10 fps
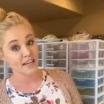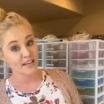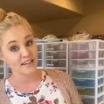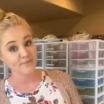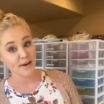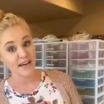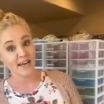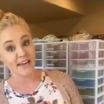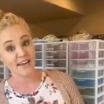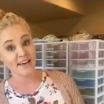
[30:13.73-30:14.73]
and
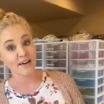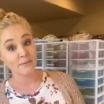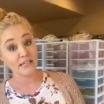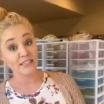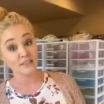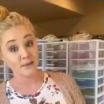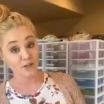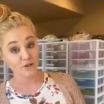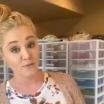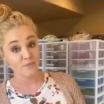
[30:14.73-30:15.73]
my um, niece's
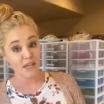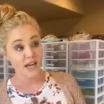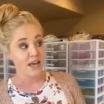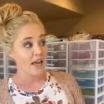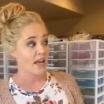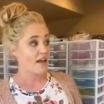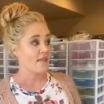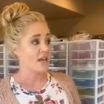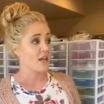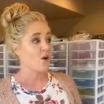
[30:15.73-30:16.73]
bedroom, and
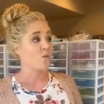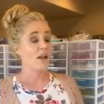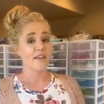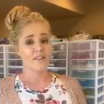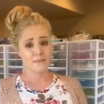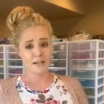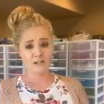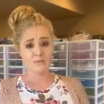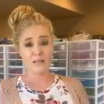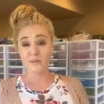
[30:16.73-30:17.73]
then one of the other
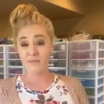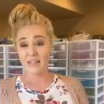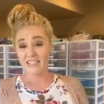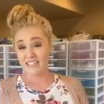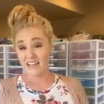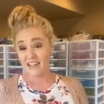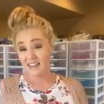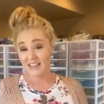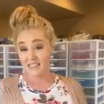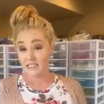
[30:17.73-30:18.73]
bedrooms that we've made into kind of
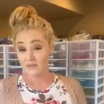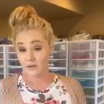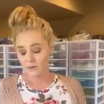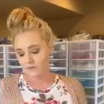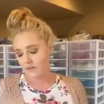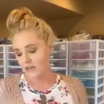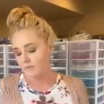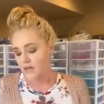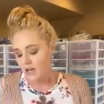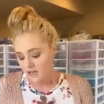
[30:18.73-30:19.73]
like a TV room for them.
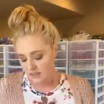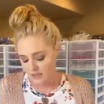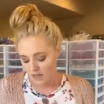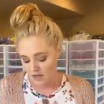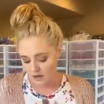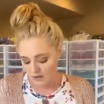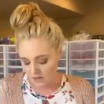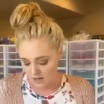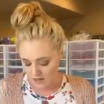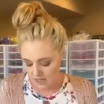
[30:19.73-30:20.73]
So
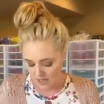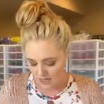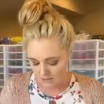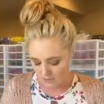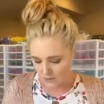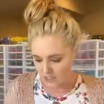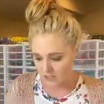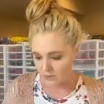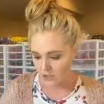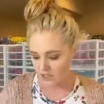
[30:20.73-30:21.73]
um, we
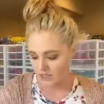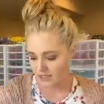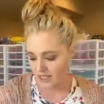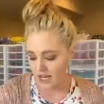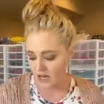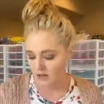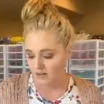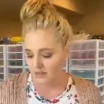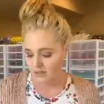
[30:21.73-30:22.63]
just purchased this house